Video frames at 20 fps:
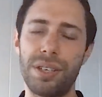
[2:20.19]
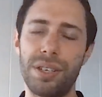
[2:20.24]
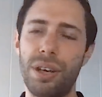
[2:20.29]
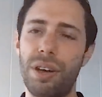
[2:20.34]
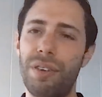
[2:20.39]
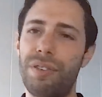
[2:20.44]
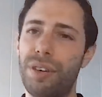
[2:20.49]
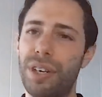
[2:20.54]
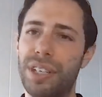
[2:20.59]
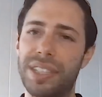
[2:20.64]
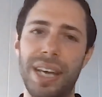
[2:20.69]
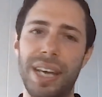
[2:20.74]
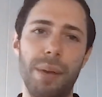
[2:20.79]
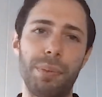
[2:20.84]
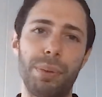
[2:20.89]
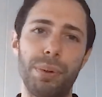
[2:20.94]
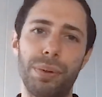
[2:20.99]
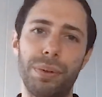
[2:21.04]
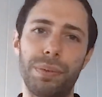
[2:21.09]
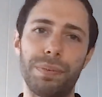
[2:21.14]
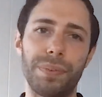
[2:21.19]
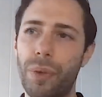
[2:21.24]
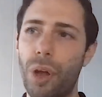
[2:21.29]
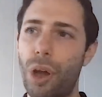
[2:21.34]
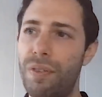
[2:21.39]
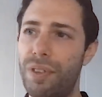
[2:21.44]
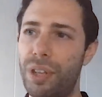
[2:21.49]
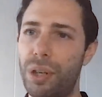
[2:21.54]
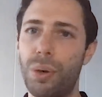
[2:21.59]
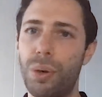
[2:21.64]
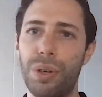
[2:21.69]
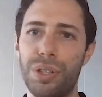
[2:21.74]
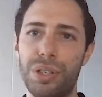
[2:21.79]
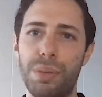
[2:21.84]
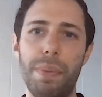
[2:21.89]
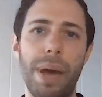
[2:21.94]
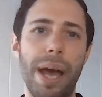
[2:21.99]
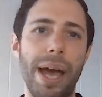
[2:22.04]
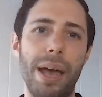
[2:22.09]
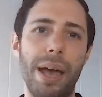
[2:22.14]
So, for example, over the course
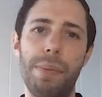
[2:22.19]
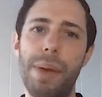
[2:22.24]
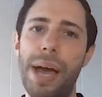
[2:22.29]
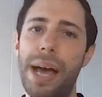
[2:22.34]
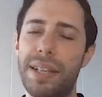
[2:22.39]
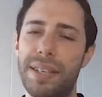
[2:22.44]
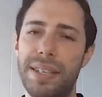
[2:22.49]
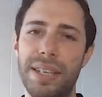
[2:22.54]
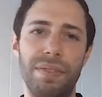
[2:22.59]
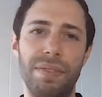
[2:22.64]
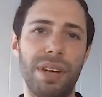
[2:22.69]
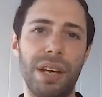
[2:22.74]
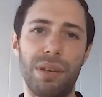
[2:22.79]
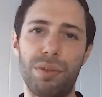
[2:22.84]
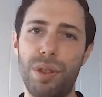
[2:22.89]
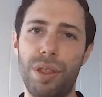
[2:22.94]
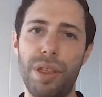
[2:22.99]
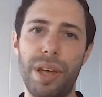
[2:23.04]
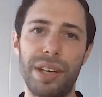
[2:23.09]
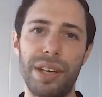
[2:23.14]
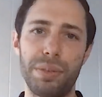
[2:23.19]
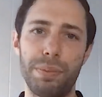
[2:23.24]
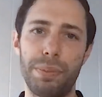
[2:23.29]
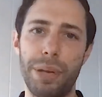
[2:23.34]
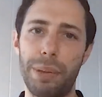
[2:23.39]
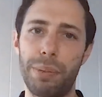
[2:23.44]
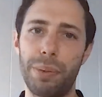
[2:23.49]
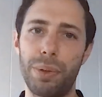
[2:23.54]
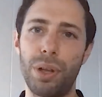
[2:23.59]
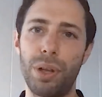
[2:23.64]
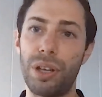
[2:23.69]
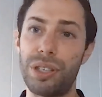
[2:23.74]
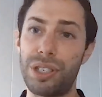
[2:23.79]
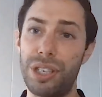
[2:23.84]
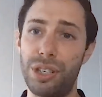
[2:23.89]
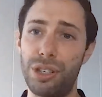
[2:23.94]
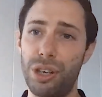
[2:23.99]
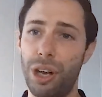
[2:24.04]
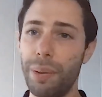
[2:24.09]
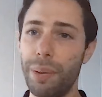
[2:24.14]
of May, about 700,000 people lost
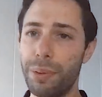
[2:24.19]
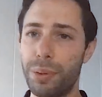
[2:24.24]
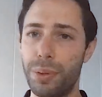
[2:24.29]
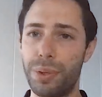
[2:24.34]
their jobs,